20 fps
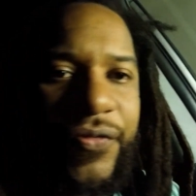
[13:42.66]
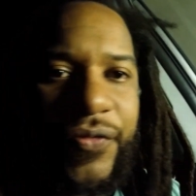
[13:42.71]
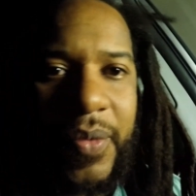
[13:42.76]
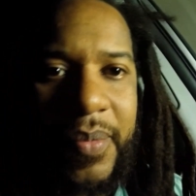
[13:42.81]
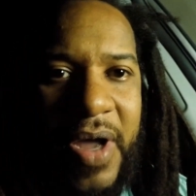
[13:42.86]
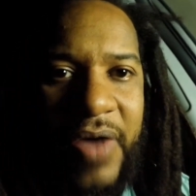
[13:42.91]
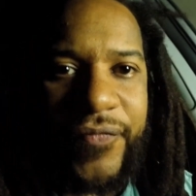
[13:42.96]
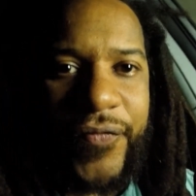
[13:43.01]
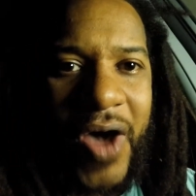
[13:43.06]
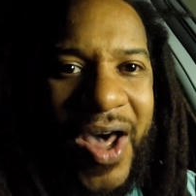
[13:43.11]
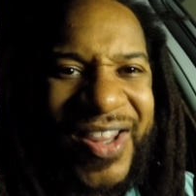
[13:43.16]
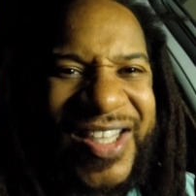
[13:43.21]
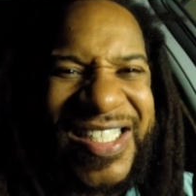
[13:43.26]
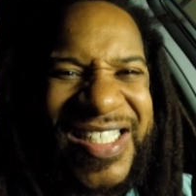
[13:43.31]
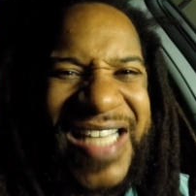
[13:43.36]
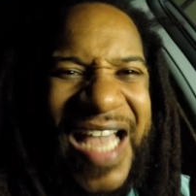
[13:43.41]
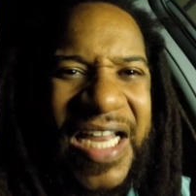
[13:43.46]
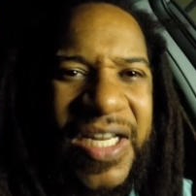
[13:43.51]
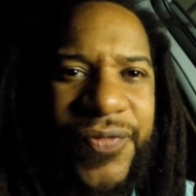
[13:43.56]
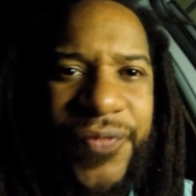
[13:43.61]
from my father's
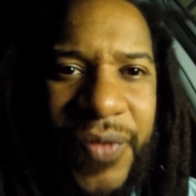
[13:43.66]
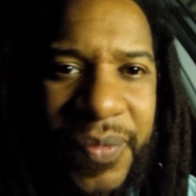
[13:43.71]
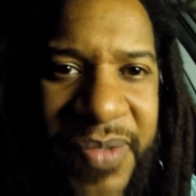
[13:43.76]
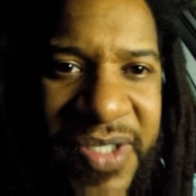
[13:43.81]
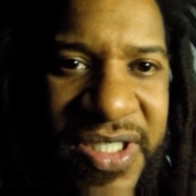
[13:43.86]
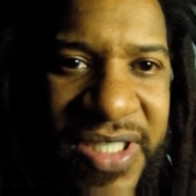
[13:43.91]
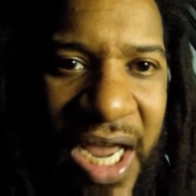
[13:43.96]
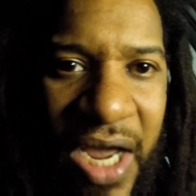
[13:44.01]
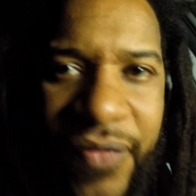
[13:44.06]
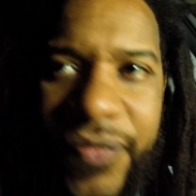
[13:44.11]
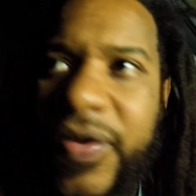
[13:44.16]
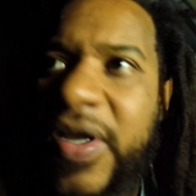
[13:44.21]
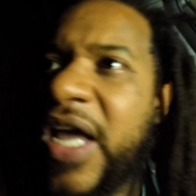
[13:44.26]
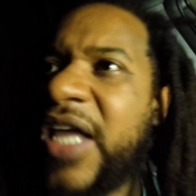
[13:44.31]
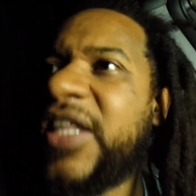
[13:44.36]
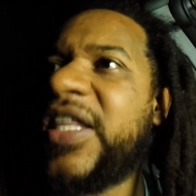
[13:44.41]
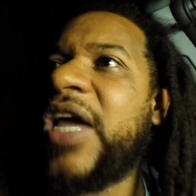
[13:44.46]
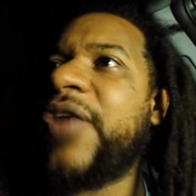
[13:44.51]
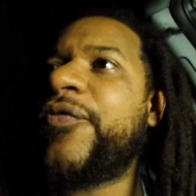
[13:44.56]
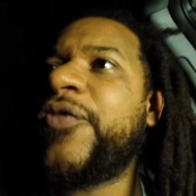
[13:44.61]
side is from the South.
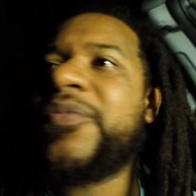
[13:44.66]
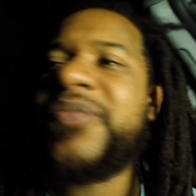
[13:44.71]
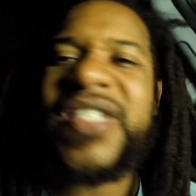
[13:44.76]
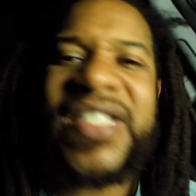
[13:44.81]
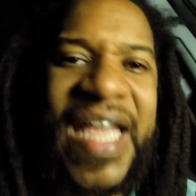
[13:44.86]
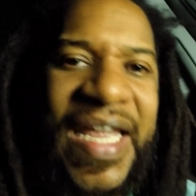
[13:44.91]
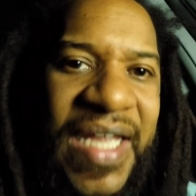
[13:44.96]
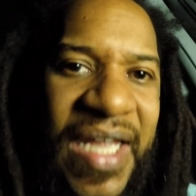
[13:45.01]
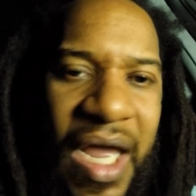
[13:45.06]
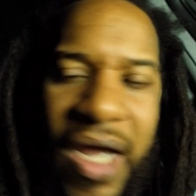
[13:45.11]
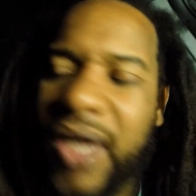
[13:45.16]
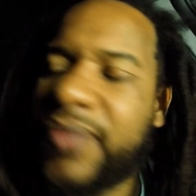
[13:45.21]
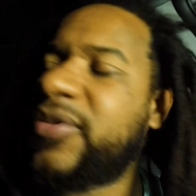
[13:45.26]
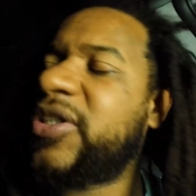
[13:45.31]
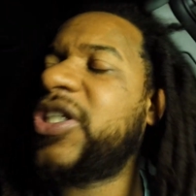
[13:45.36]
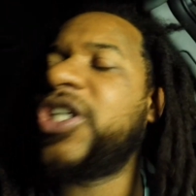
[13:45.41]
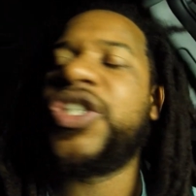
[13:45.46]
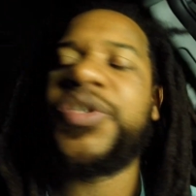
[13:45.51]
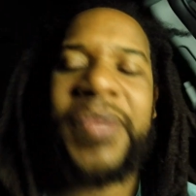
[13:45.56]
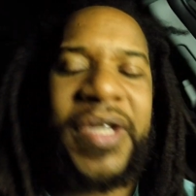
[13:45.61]
They're from
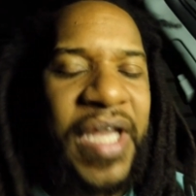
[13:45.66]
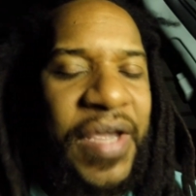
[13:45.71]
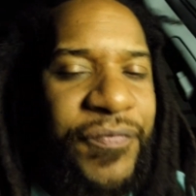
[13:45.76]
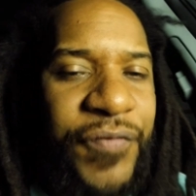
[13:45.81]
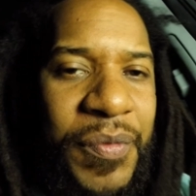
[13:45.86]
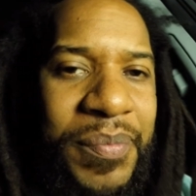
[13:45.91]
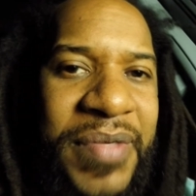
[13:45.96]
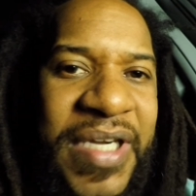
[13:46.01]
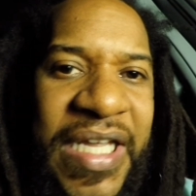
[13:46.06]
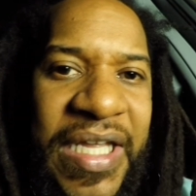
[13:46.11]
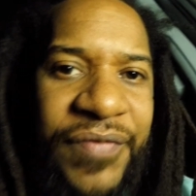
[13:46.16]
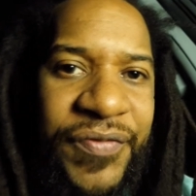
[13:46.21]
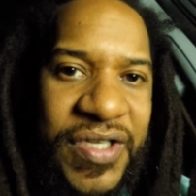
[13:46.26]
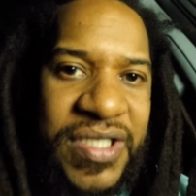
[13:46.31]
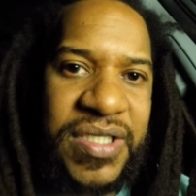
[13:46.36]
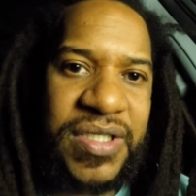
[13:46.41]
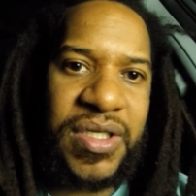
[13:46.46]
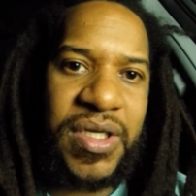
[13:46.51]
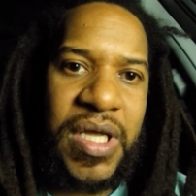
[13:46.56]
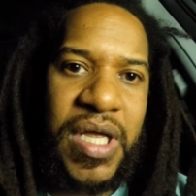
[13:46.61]

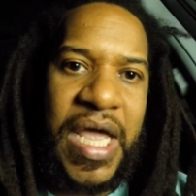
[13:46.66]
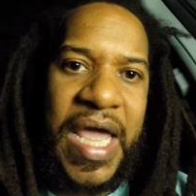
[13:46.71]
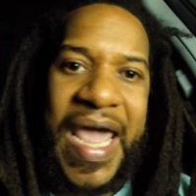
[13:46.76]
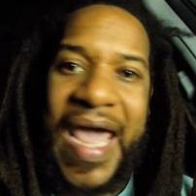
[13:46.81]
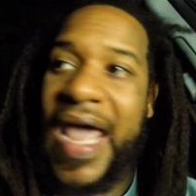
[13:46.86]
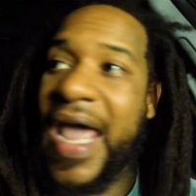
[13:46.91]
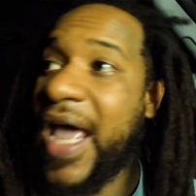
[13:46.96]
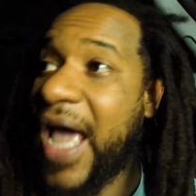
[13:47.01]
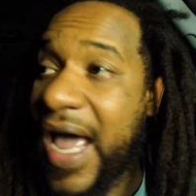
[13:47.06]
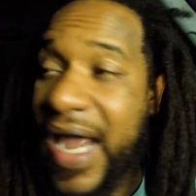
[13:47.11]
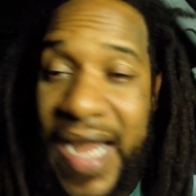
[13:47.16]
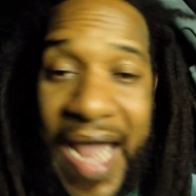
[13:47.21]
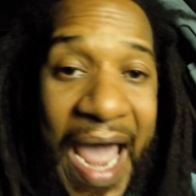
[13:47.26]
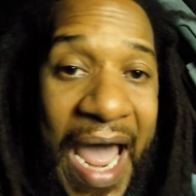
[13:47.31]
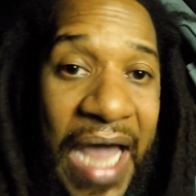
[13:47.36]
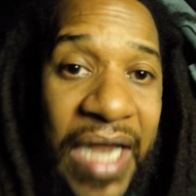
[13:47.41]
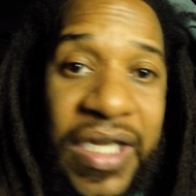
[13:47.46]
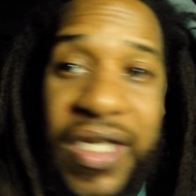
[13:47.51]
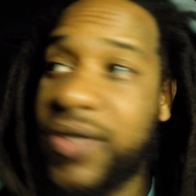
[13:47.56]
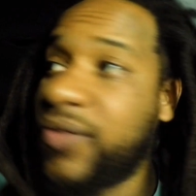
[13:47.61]
Nevis, an
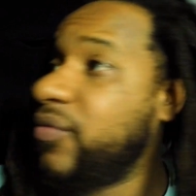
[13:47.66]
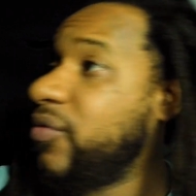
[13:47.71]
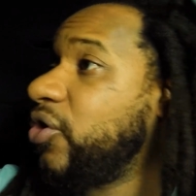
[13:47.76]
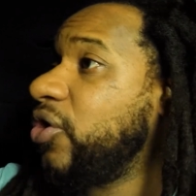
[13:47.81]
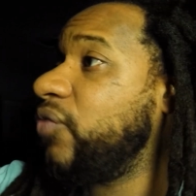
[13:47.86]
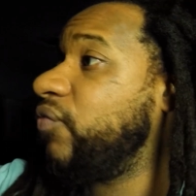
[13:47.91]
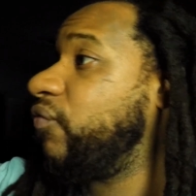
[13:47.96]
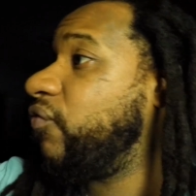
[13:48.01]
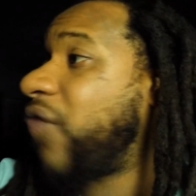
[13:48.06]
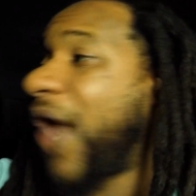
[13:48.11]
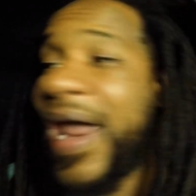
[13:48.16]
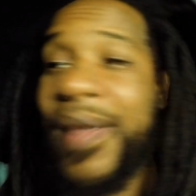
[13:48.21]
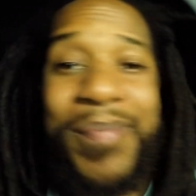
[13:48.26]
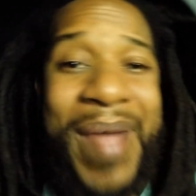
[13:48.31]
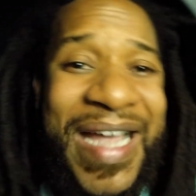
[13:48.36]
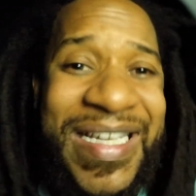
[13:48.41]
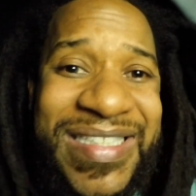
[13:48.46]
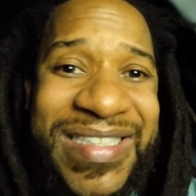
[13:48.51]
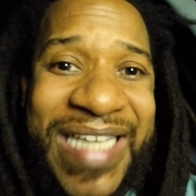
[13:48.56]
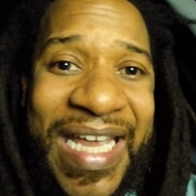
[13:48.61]
island right
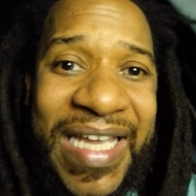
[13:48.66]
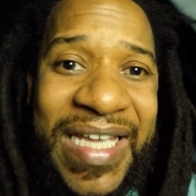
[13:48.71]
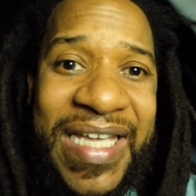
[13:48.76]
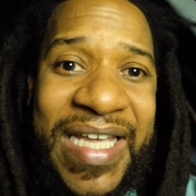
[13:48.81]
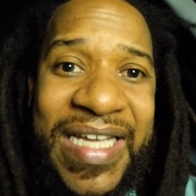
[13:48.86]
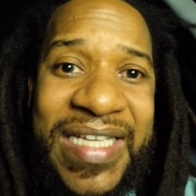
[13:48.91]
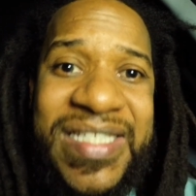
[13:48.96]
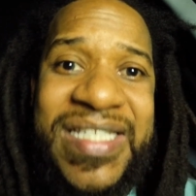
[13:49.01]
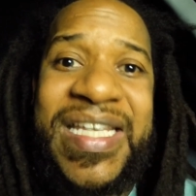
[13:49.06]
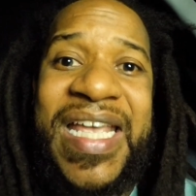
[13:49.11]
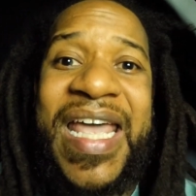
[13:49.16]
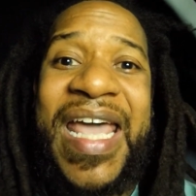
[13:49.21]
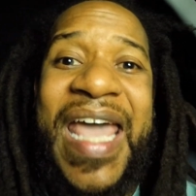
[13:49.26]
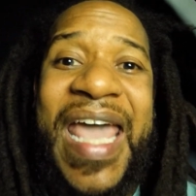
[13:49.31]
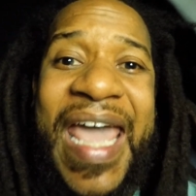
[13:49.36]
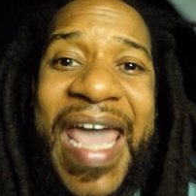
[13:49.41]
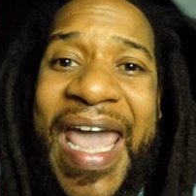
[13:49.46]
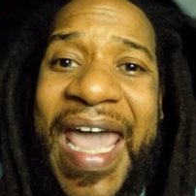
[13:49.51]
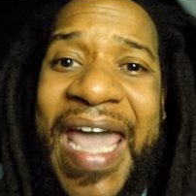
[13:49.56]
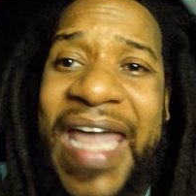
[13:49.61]
by St. Kitts
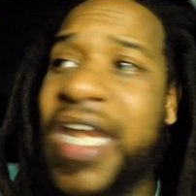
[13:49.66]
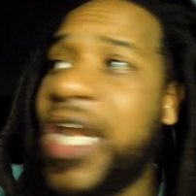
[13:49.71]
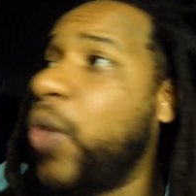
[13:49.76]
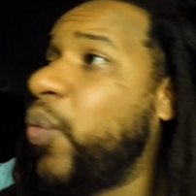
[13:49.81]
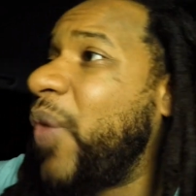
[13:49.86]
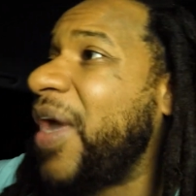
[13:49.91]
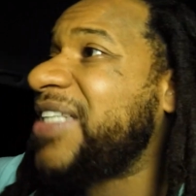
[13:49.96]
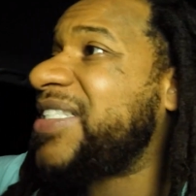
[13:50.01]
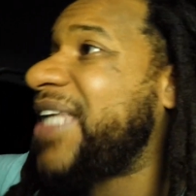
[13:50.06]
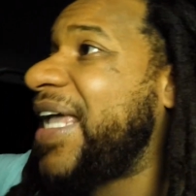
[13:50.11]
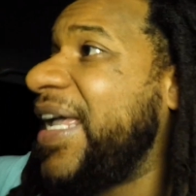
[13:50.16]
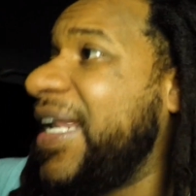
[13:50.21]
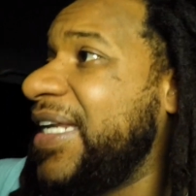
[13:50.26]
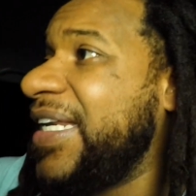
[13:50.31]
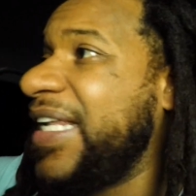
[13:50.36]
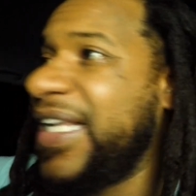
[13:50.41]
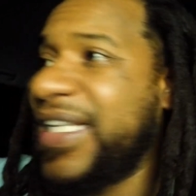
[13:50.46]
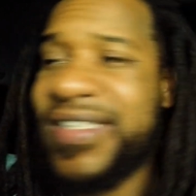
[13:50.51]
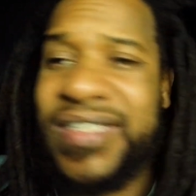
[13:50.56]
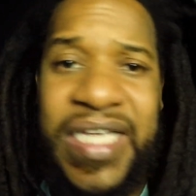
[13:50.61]
and the West
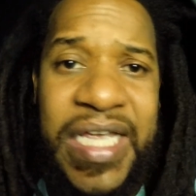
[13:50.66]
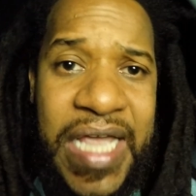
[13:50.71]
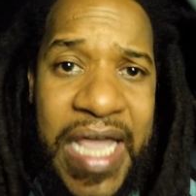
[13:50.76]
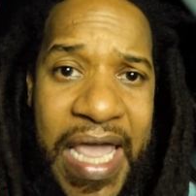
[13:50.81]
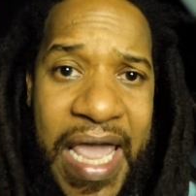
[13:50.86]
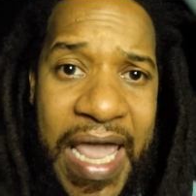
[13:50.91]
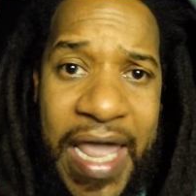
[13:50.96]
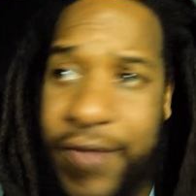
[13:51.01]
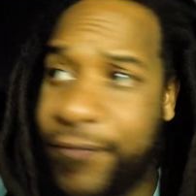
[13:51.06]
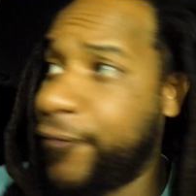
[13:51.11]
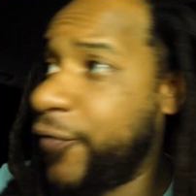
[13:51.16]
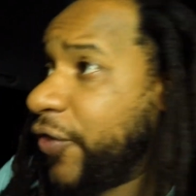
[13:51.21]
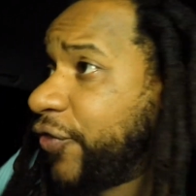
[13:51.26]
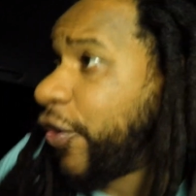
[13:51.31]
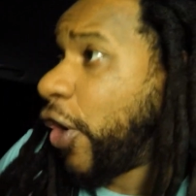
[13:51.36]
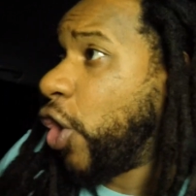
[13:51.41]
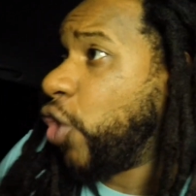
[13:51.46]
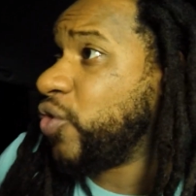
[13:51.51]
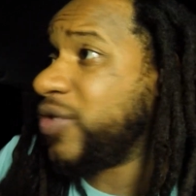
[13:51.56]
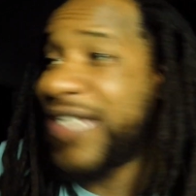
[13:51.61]
Indies. And for
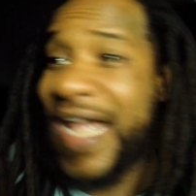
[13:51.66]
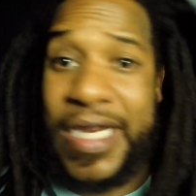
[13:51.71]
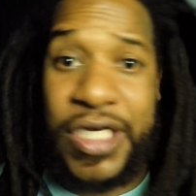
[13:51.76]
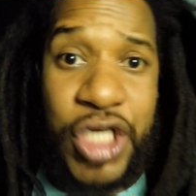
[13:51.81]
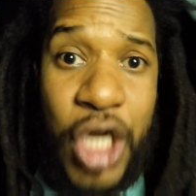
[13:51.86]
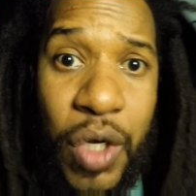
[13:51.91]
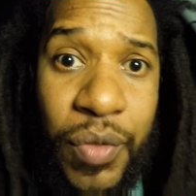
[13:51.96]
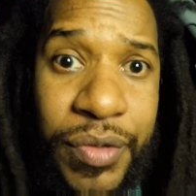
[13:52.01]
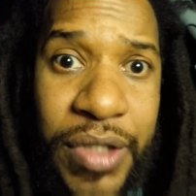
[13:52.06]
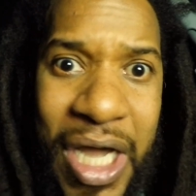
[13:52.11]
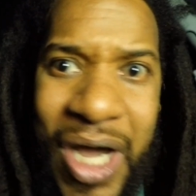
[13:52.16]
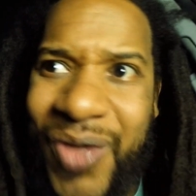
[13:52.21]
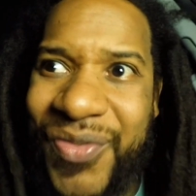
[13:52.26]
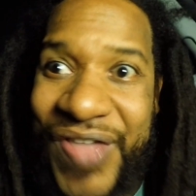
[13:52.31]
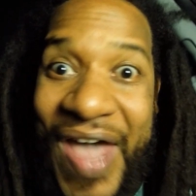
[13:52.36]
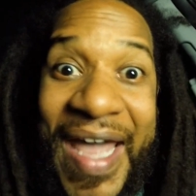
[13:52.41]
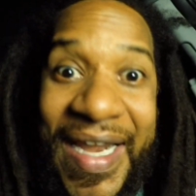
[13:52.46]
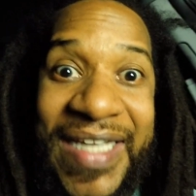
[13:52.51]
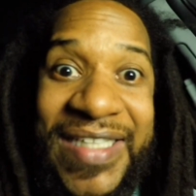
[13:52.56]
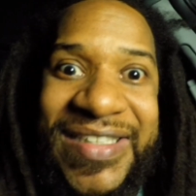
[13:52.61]
those that don't know,
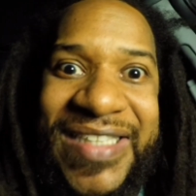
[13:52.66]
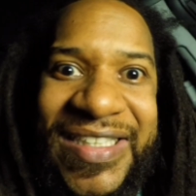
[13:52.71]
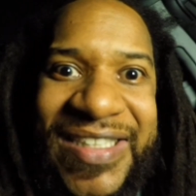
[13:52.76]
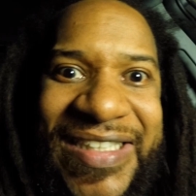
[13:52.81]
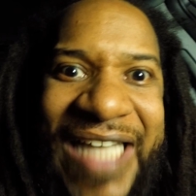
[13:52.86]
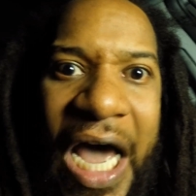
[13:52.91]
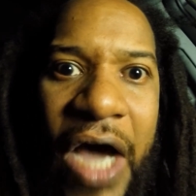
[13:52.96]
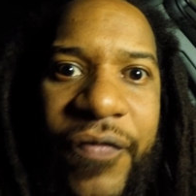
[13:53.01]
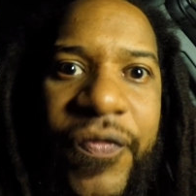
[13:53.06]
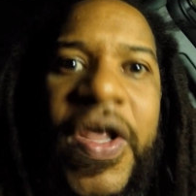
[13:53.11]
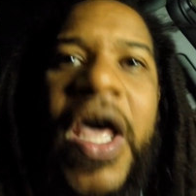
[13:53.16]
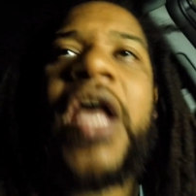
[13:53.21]
that is the South.